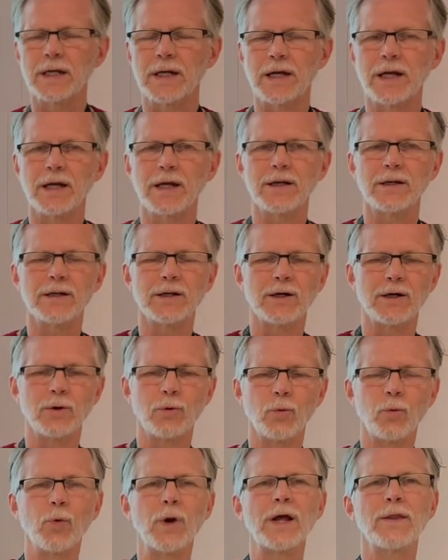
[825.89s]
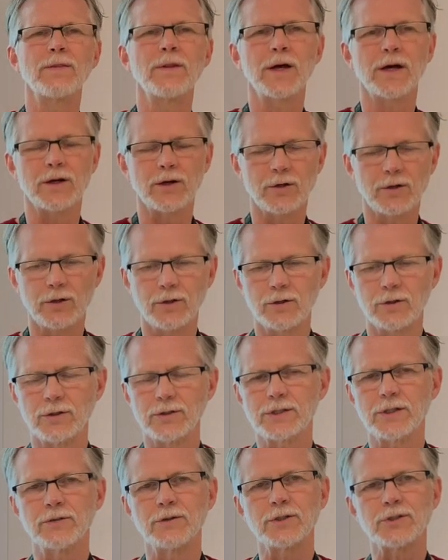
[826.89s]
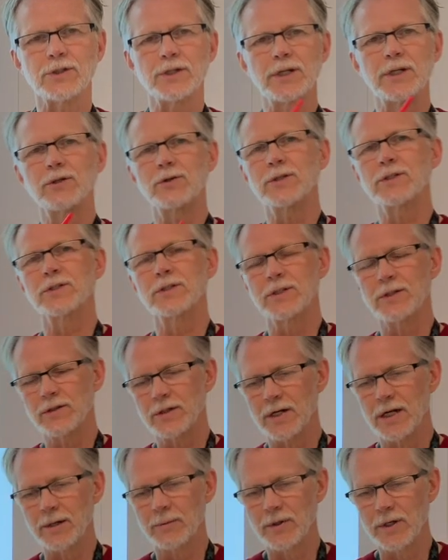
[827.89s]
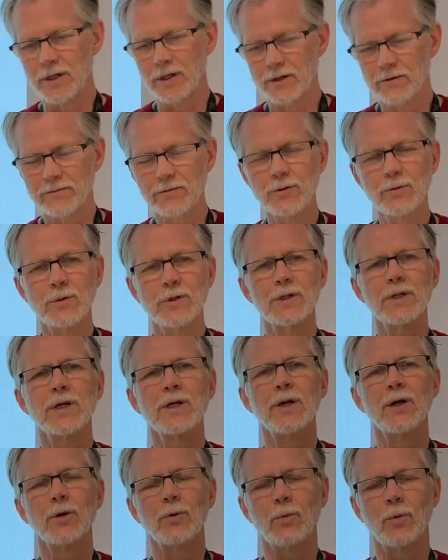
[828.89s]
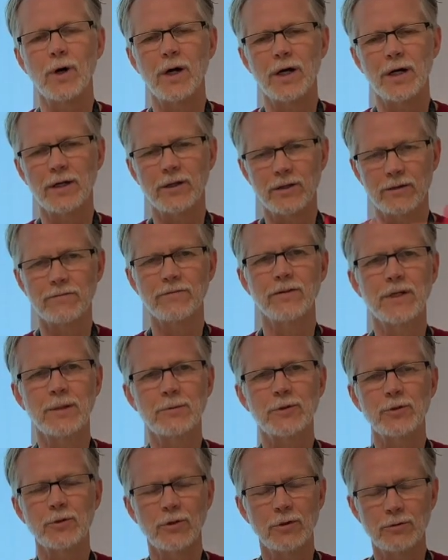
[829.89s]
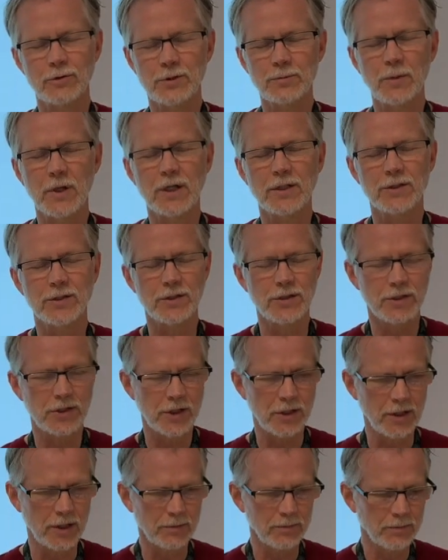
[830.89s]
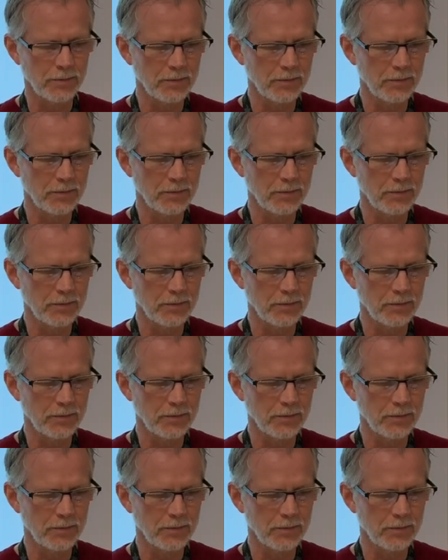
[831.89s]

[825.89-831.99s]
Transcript: And when that occurs, then there's an irritant in the amniotic fluid, why an inflammatory response is set up,